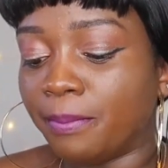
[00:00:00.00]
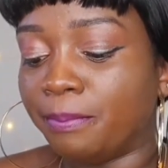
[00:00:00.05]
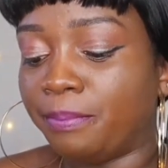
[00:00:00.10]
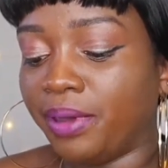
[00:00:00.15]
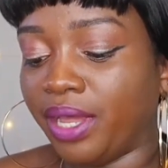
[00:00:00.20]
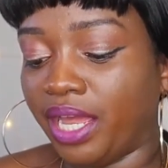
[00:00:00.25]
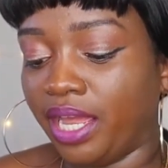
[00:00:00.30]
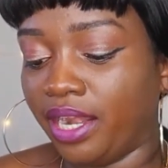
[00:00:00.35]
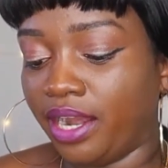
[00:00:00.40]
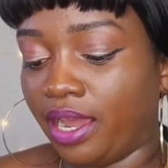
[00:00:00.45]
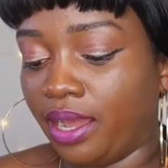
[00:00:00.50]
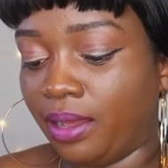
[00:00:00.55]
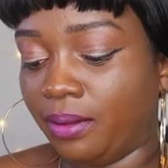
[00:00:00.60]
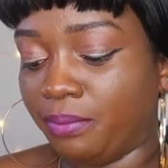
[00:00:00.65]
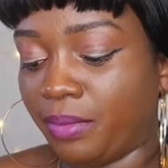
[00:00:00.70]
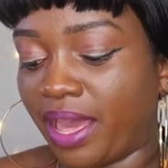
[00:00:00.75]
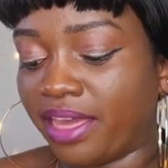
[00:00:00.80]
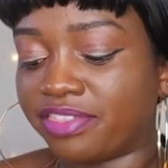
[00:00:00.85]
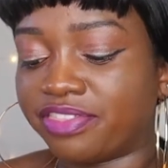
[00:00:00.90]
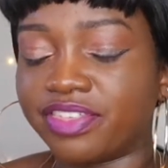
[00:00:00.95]
but
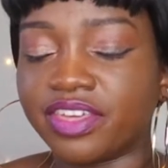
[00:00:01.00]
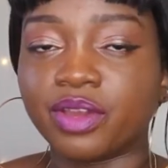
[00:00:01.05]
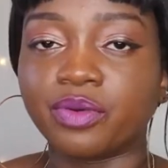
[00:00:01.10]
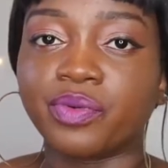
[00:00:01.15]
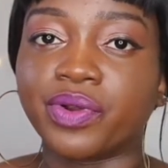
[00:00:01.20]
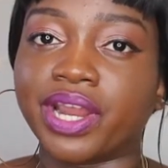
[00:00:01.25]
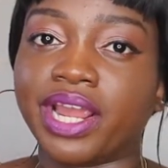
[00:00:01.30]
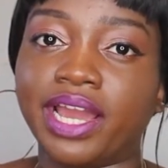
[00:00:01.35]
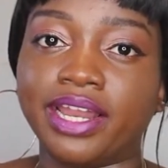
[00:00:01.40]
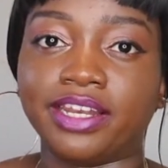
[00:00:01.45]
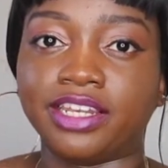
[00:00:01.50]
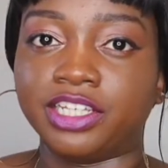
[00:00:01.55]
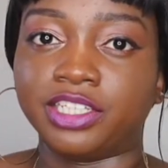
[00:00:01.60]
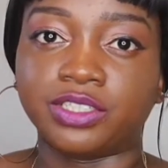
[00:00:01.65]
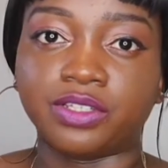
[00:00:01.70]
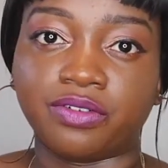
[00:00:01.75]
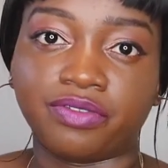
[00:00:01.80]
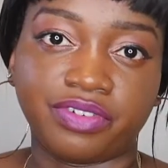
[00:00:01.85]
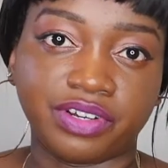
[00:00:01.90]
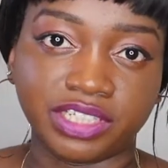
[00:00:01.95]
I think
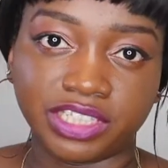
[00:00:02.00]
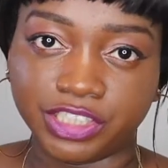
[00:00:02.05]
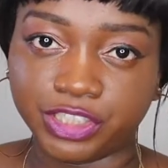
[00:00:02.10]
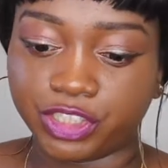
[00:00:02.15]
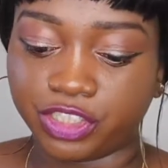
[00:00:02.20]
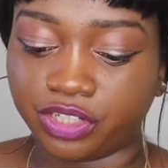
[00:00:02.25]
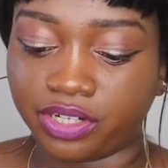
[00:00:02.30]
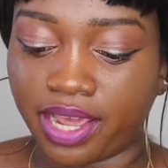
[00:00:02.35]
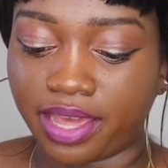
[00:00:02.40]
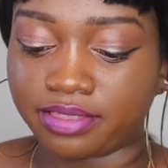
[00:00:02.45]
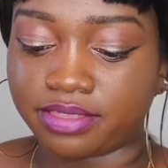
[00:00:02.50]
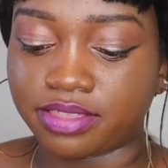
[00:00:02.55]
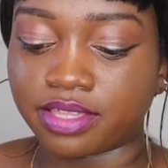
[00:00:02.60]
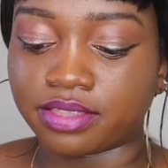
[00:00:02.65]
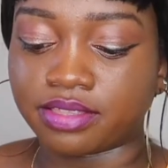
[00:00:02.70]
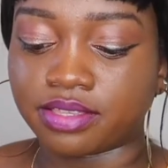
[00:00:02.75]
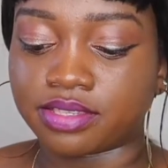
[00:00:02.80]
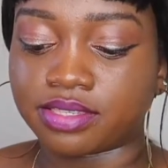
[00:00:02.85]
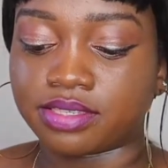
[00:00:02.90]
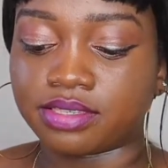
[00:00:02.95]
regardless of religion, I
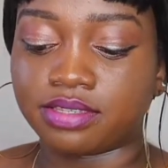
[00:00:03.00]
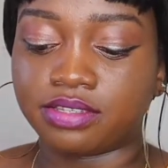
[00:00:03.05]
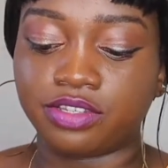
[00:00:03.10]
think this,